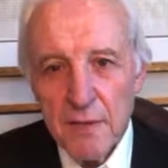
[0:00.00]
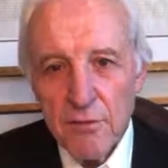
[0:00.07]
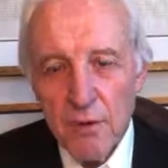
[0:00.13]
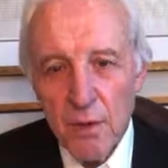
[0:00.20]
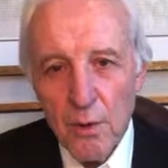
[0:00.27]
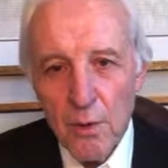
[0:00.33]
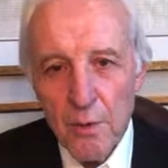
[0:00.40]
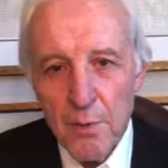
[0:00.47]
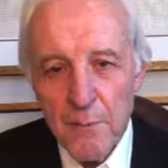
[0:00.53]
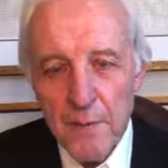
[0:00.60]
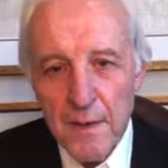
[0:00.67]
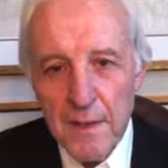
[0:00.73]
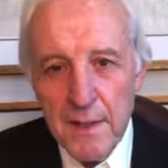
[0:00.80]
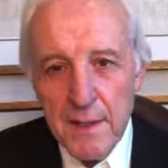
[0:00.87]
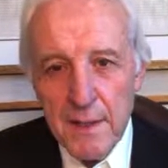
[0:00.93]
So
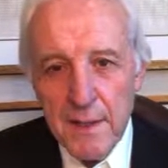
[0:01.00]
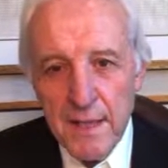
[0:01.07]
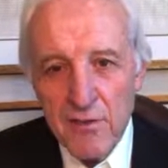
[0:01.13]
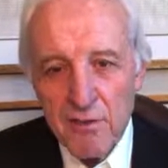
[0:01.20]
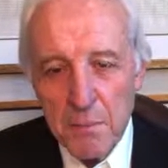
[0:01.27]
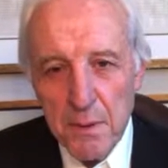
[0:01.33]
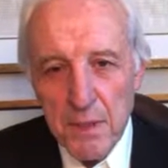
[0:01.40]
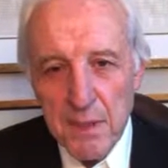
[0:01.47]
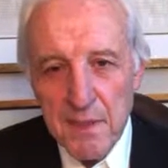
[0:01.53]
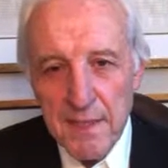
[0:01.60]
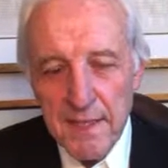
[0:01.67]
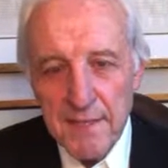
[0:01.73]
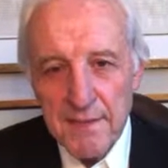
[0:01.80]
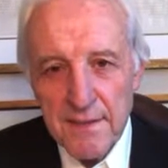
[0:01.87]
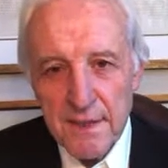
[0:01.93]
it's a book
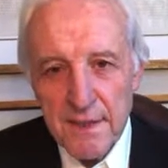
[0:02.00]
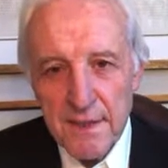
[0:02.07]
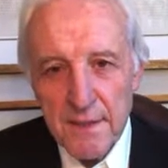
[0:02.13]
that,